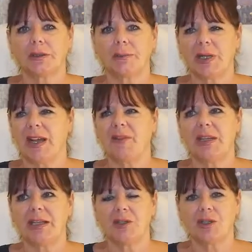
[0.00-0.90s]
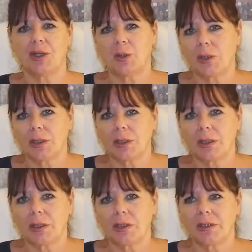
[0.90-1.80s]
You might have an in-joke
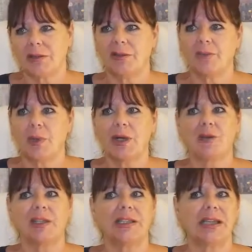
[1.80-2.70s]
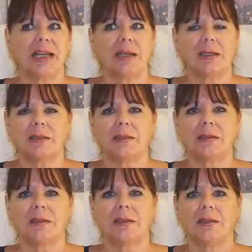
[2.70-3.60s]
that you went on a date
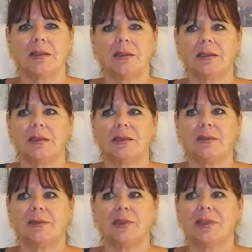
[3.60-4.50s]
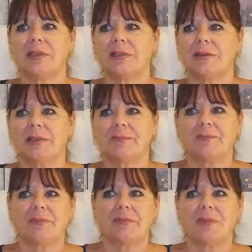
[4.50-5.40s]
and there was a
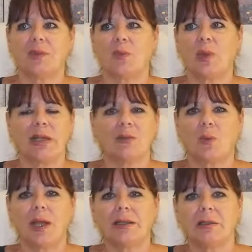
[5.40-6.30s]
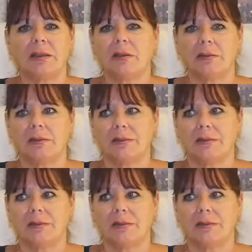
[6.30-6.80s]
weird waiter